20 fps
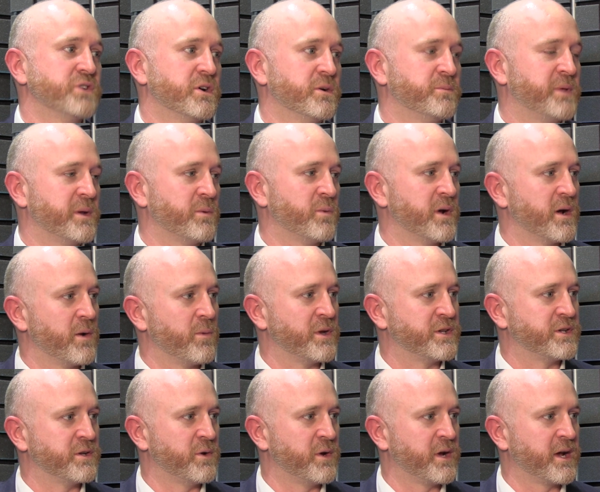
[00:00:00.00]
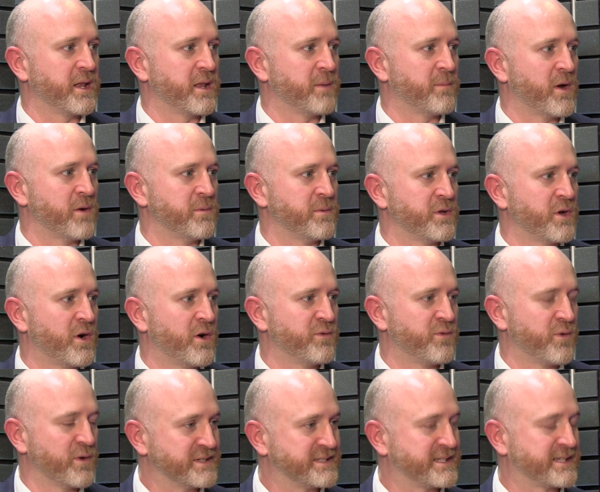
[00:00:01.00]
job that we're doing at the moment of
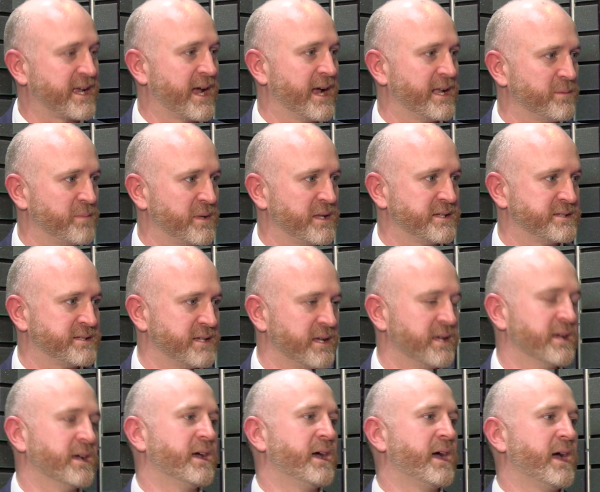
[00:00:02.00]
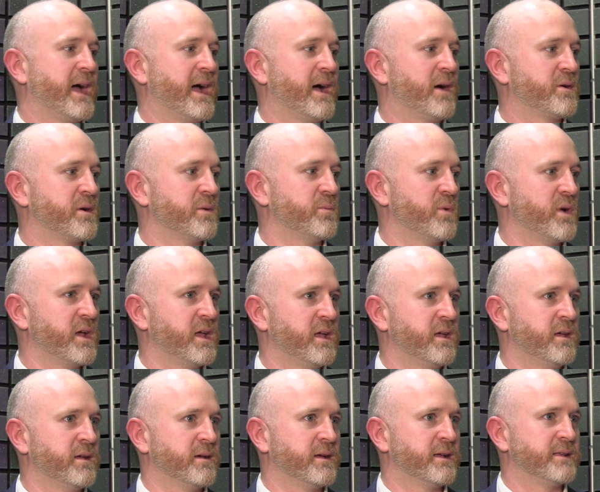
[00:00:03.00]
scalability. How can
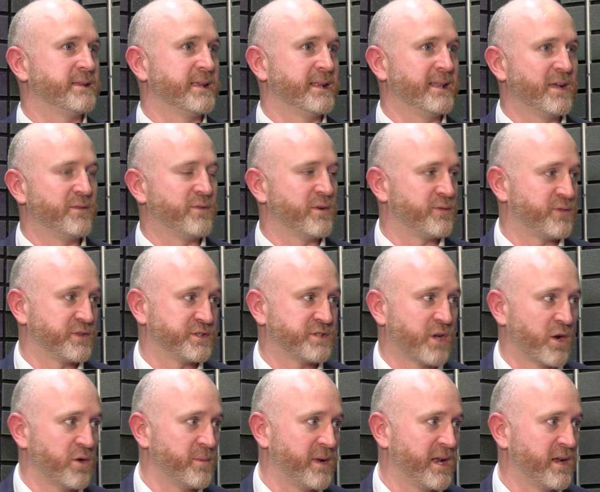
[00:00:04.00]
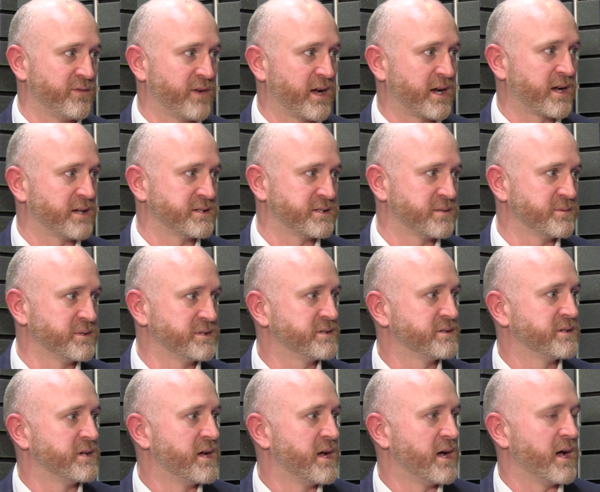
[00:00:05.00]
we deliver for so many of our customers
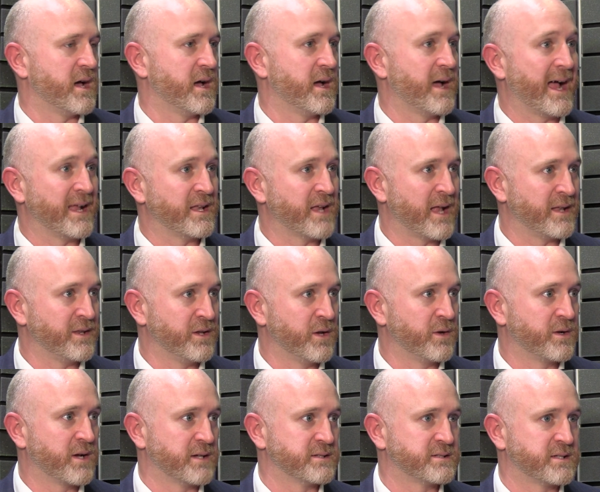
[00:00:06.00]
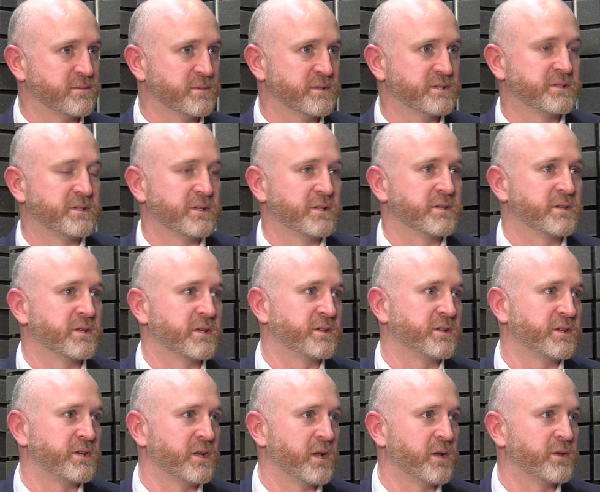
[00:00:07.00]
and new customers
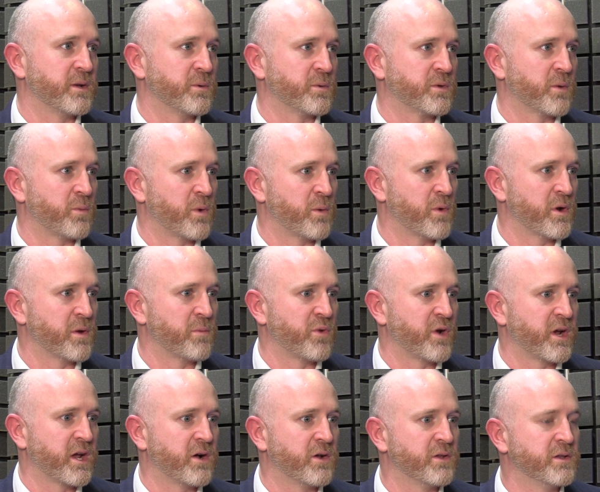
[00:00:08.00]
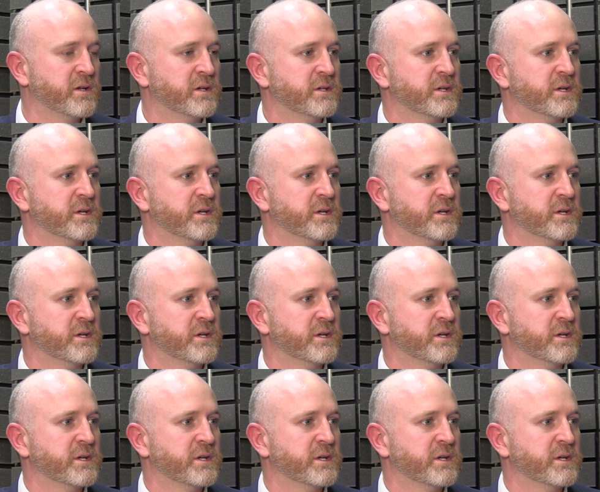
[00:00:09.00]
that we want to bring on?